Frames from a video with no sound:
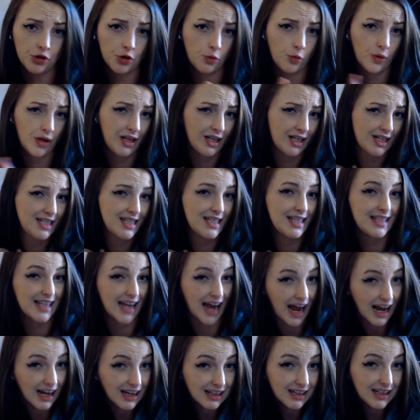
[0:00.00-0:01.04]
when
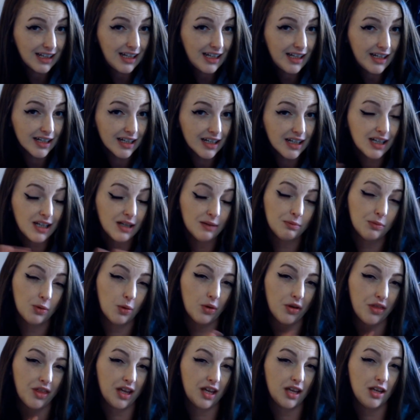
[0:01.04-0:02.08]
exactly, but we're
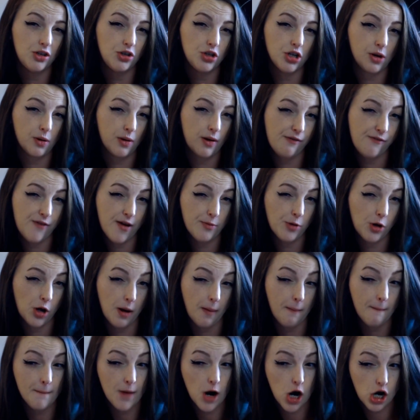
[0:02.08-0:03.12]
thinking January, February, and
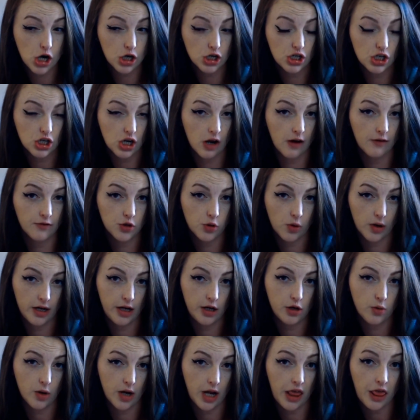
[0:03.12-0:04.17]
March of
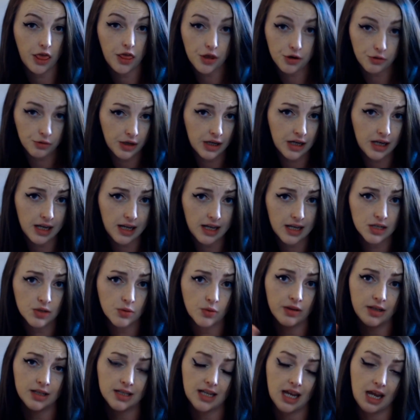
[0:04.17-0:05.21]
2023 is when
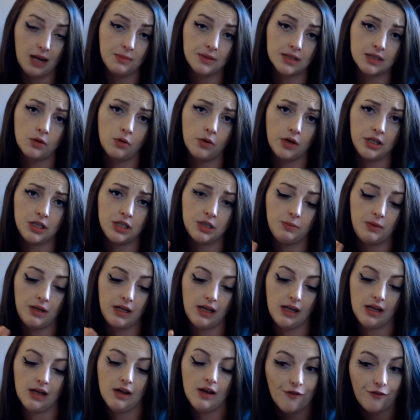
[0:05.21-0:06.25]
this game is going to
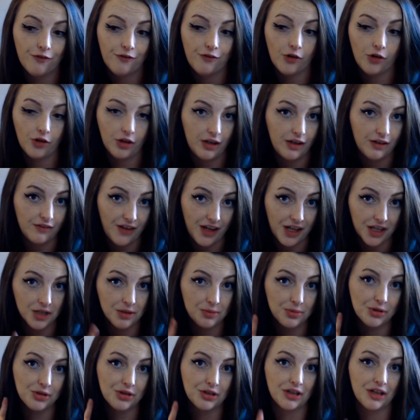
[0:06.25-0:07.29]
be fully
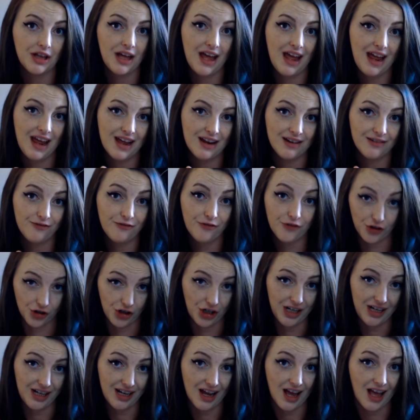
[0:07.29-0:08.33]
available and
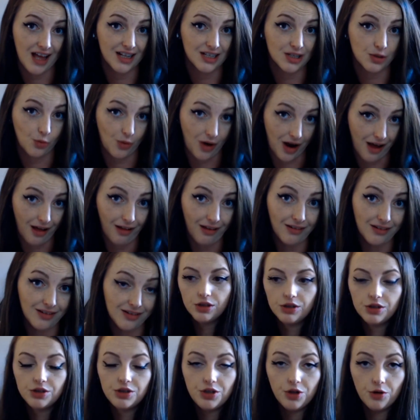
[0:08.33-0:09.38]
free as well.
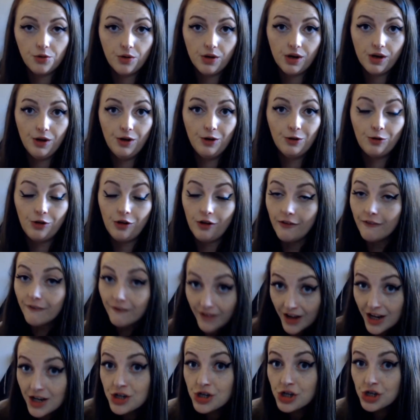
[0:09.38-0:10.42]
So it will
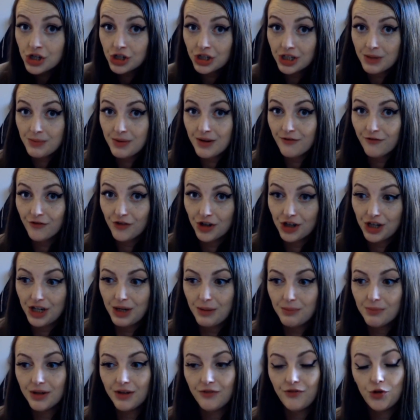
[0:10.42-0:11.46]
eventually be free,
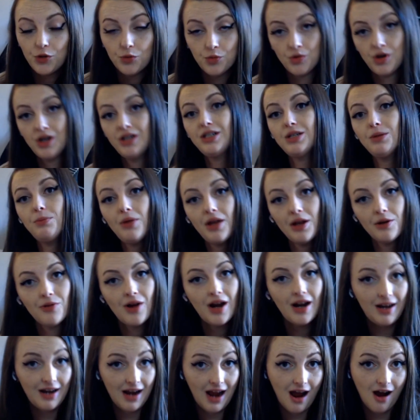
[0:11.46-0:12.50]
but if you want to play
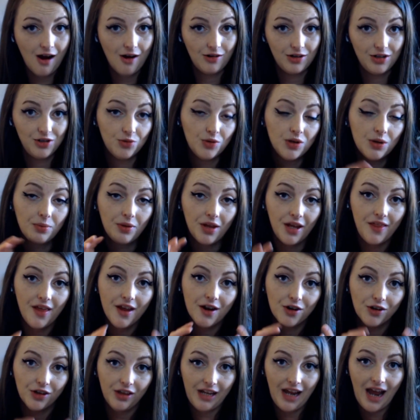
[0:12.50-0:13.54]
right now and you want to play the
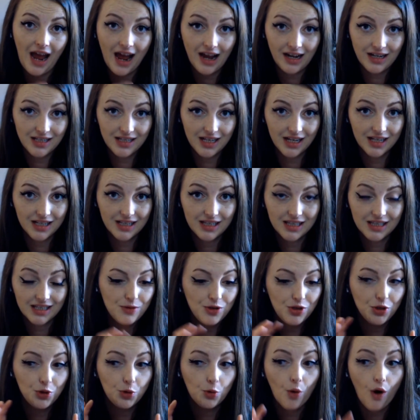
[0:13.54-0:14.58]
early access,
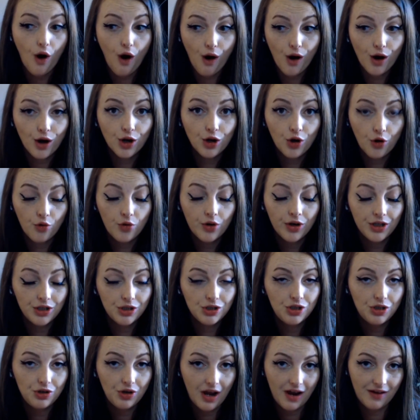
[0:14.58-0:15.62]
you are going
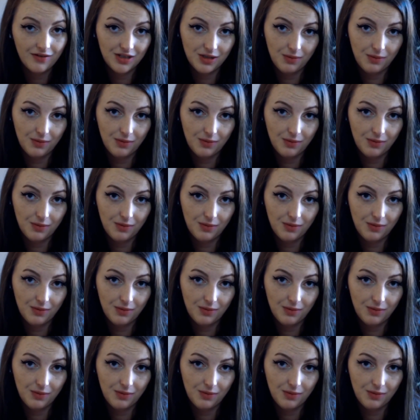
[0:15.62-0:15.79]
to have to